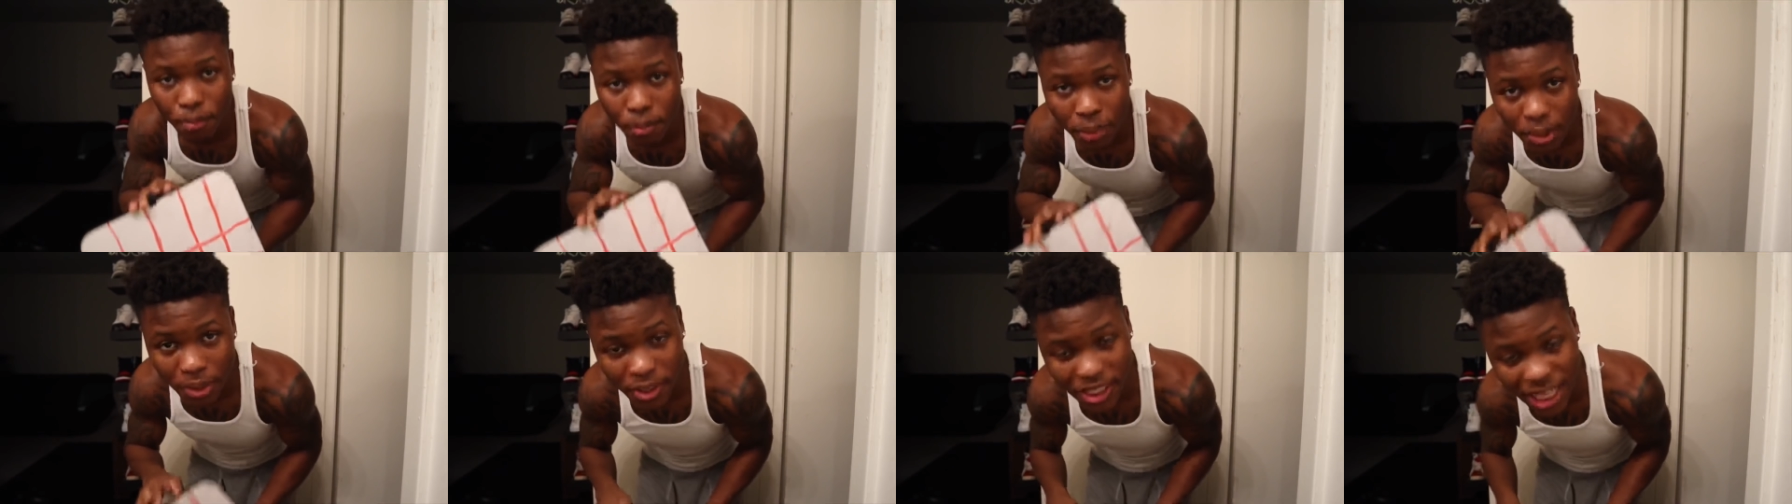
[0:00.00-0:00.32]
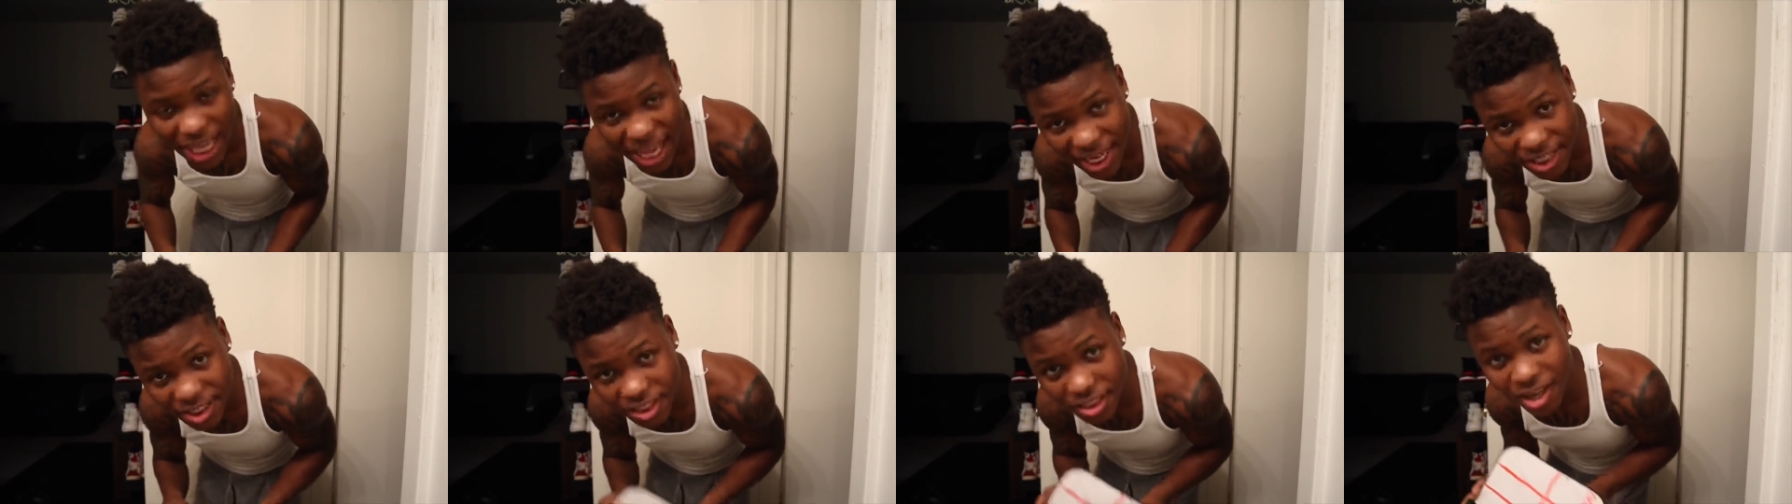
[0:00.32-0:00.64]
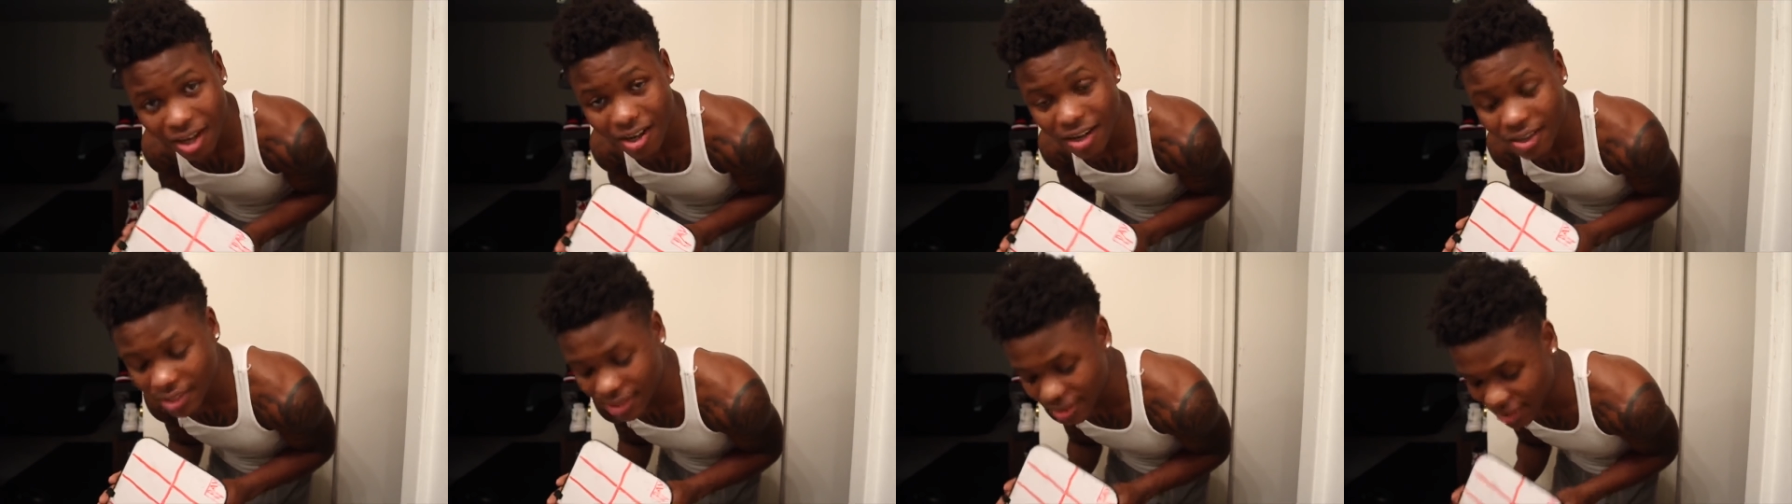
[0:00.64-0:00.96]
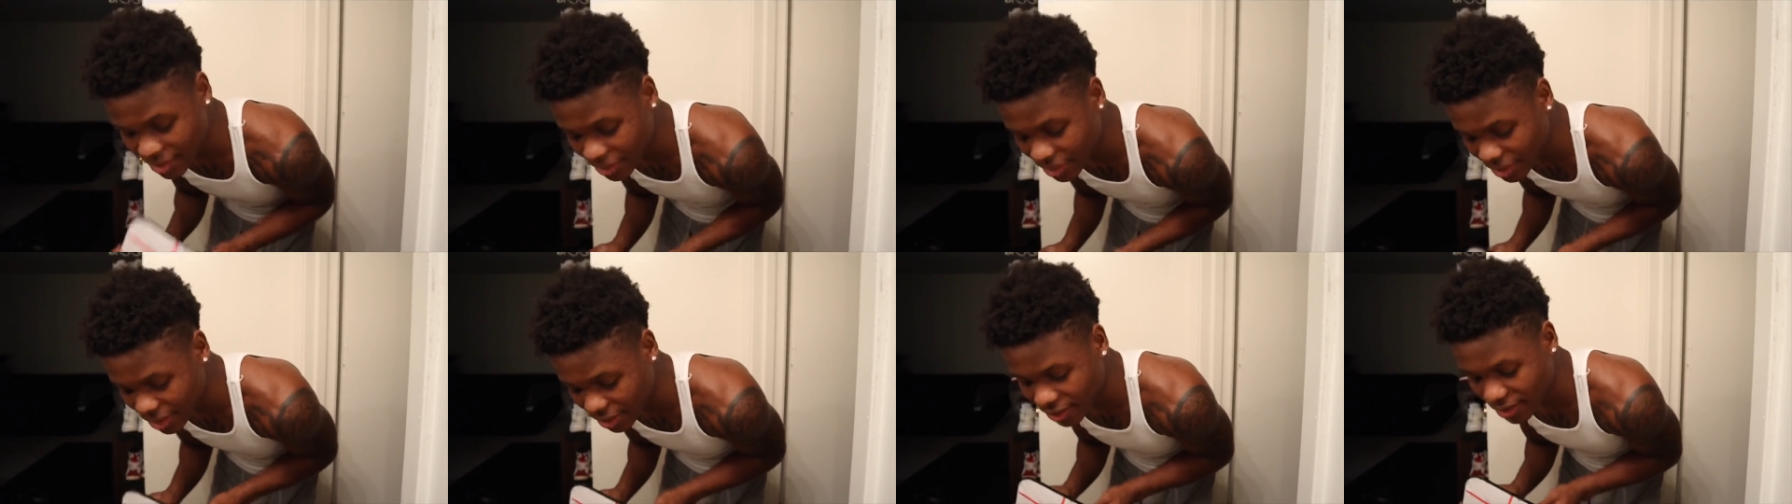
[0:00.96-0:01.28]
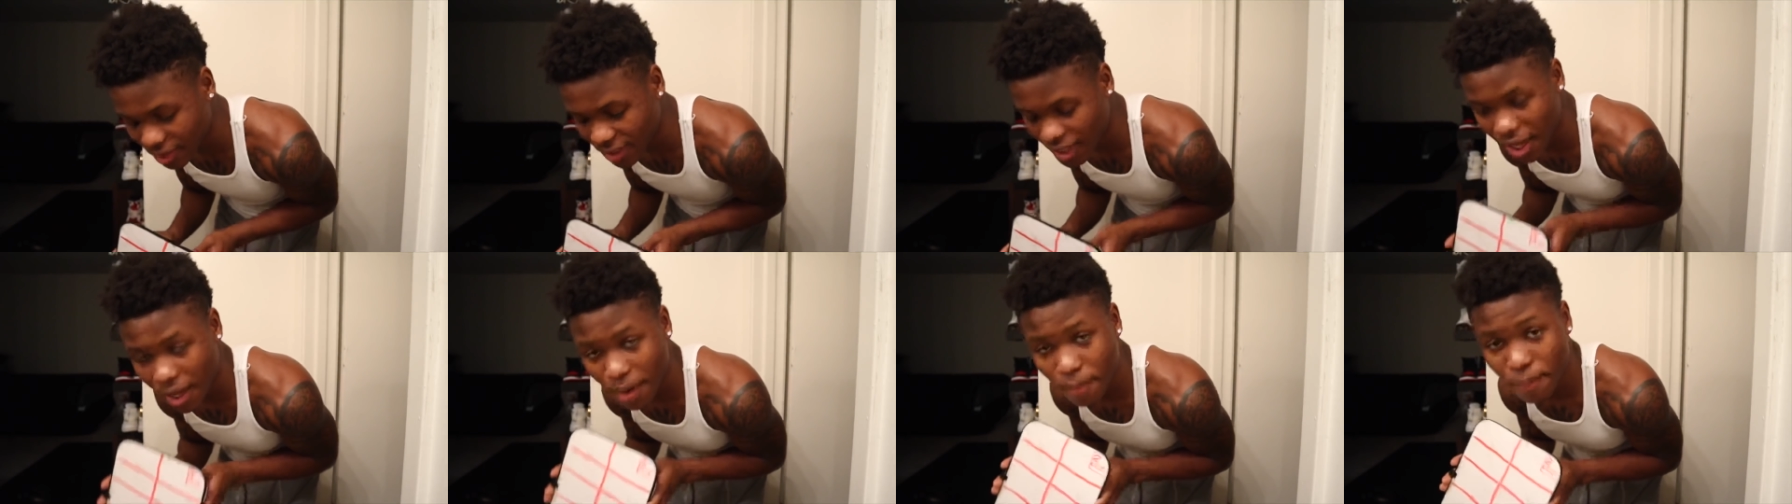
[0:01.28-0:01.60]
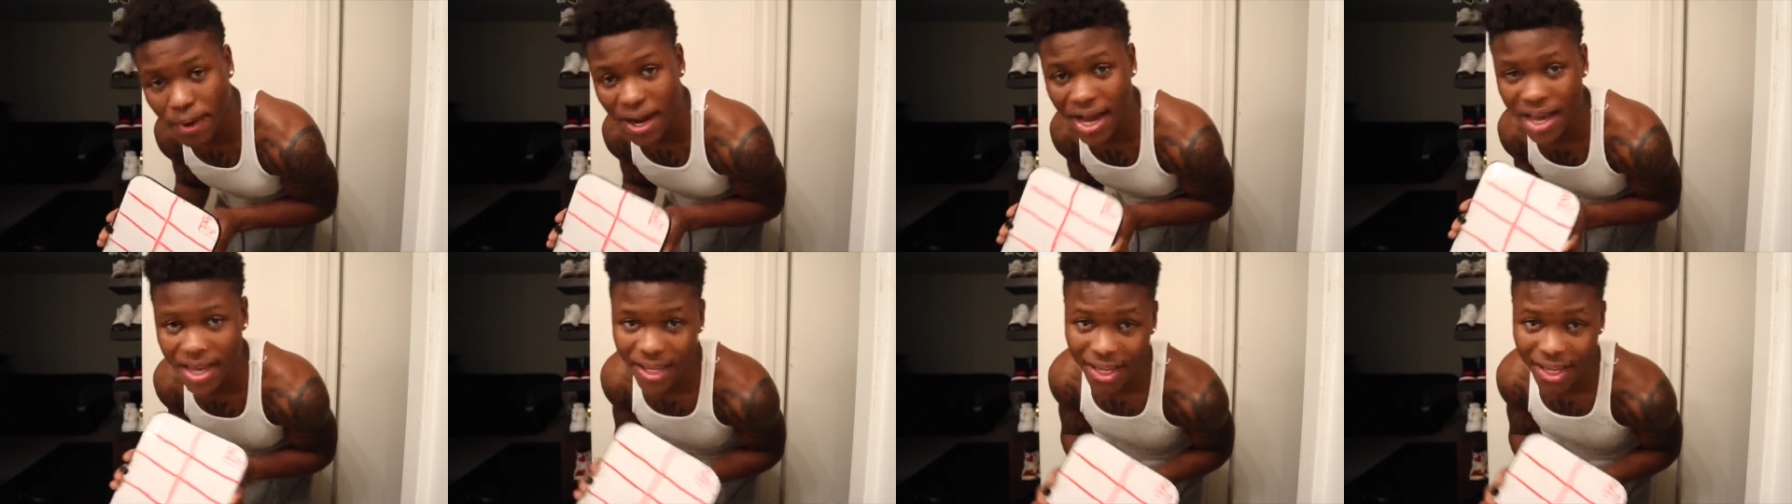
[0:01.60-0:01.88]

But as y'all can see by